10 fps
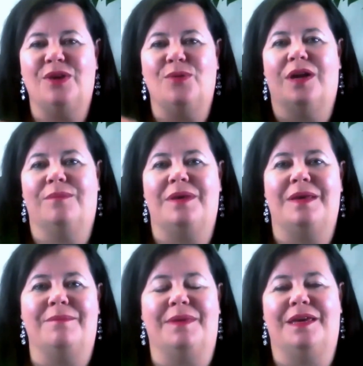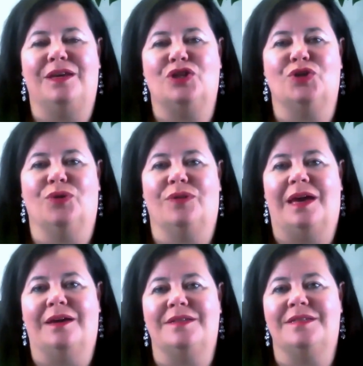You want to be making sure
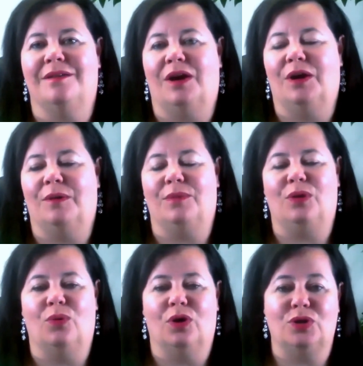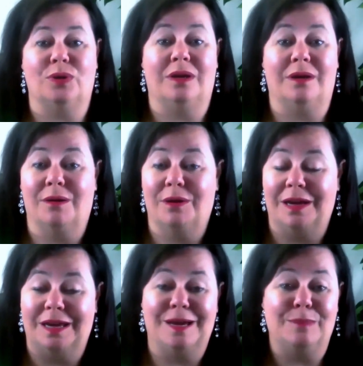that you are doing
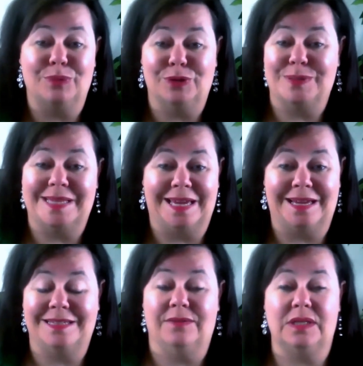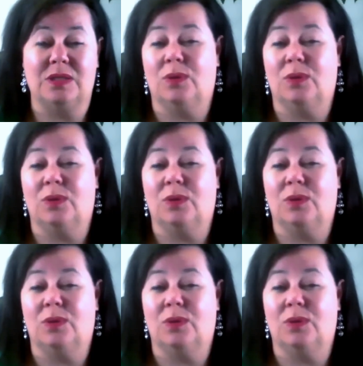income producing activities.